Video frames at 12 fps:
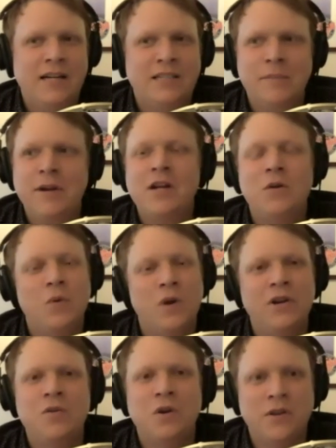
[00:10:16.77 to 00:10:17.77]
Depending on where
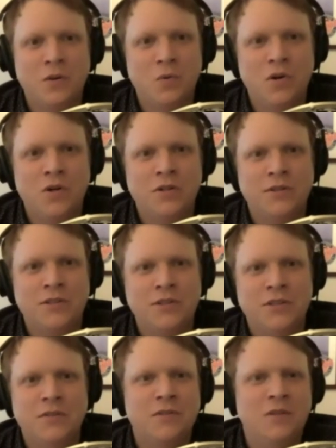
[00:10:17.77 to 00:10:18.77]
you are in the world,
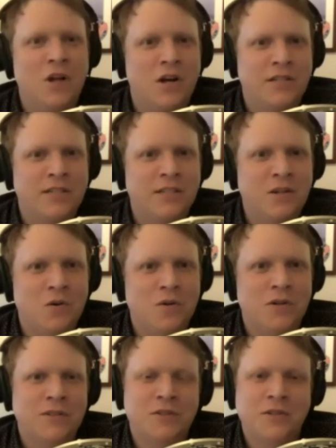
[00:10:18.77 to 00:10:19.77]
you're locked
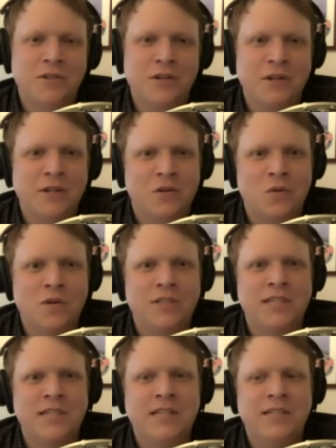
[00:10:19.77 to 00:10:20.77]
indoors or you're under
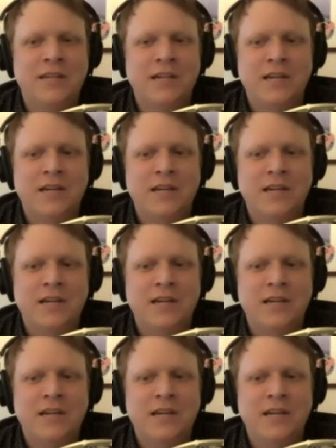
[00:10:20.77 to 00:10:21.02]
quarantine.